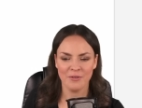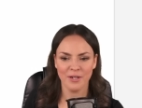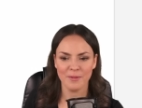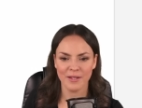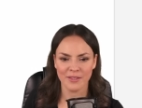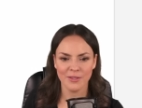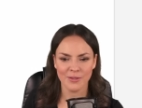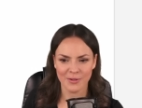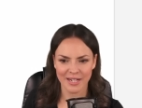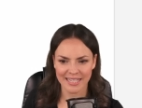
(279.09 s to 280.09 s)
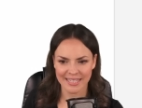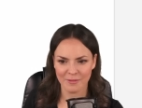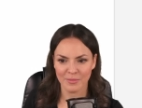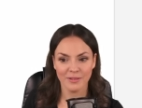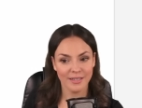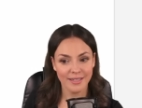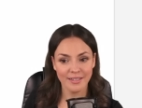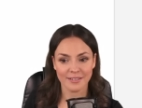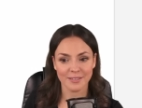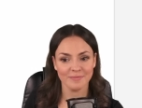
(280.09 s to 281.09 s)
What about the third example
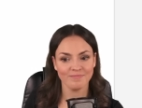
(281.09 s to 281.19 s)
here?